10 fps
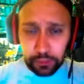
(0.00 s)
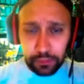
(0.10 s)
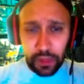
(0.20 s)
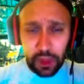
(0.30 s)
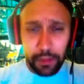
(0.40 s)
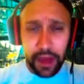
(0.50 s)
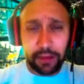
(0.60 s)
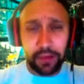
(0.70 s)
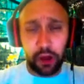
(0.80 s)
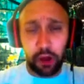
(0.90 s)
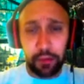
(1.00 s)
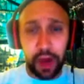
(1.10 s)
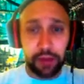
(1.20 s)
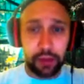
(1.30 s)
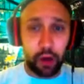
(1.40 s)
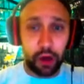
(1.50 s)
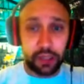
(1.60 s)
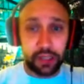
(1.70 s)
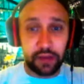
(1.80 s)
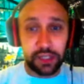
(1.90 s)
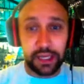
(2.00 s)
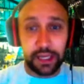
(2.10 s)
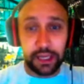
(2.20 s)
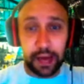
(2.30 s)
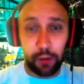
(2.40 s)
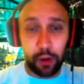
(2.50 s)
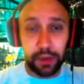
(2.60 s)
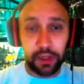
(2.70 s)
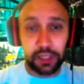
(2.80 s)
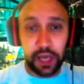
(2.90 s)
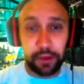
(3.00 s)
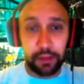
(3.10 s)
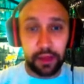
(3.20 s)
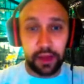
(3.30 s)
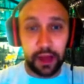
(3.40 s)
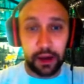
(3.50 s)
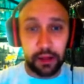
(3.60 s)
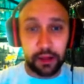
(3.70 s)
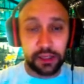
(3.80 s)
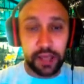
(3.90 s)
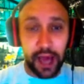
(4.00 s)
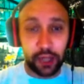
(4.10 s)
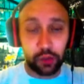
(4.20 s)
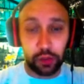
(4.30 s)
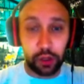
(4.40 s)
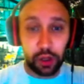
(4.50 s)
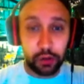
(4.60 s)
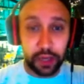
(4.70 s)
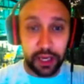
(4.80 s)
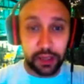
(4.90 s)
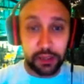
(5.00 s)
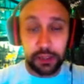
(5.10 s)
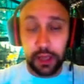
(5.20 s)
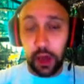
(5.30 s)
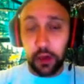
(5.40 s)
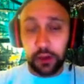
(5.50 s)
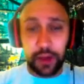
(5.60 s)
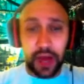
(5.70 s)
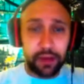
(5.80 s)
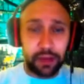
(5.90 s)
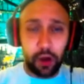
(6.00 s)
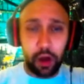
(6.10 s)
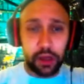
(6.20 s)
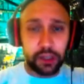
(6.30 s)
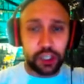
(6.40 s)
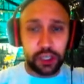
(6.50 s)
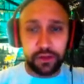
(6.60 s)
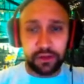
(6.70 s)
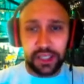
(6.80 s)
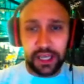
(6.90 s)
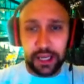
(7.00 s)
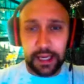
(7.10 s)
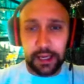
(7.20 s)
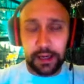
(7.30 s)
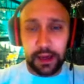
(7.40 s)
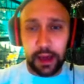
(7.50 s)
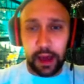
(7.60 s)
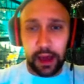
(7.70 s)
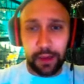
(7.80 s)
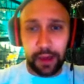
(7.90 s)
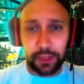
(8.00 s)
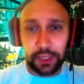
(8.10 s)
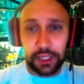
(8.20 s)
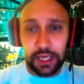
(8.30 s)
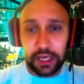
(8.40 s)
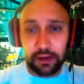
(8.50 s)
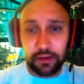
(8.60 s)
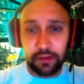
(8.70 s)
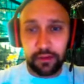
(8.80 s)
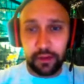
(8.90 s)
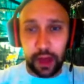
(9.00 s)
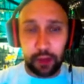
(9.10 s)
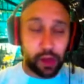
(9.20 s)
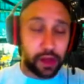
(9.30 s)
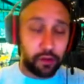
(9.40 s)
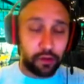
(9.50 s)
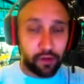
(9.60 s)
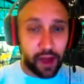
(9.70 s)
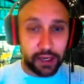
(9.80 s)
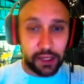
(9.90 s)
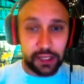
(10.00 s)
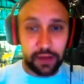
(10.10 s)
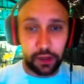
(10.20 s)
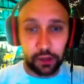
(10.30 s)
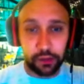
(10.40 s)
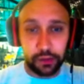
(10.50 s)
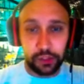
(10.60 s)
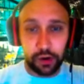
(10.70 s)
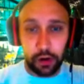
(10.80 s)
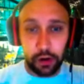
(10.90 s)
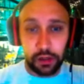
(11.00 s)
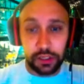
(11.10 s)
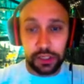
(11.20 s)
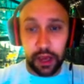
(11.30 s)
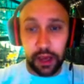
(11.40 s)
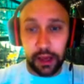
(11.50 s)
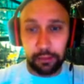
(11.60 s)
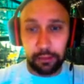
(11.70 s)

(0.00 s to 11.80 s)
my Ebony Maw is obviously a lot more built up than this actual Cloak is. So my Ebony Maw is G15. I believe, I know for a fact he's 7 gold stars. I'm